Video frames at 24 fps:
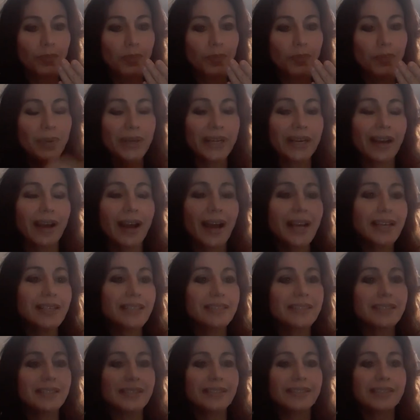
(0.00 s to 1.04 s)
But I
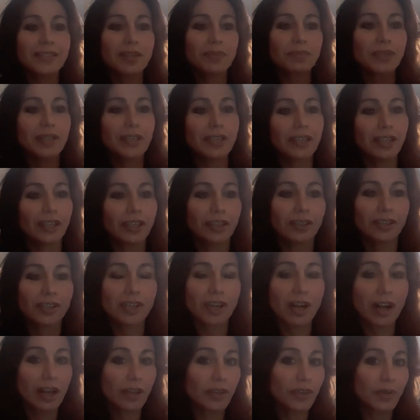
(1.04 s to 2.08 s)
see something here
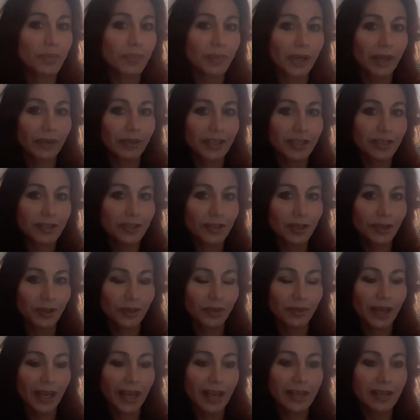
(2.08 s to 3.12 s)
called the Mary Sue,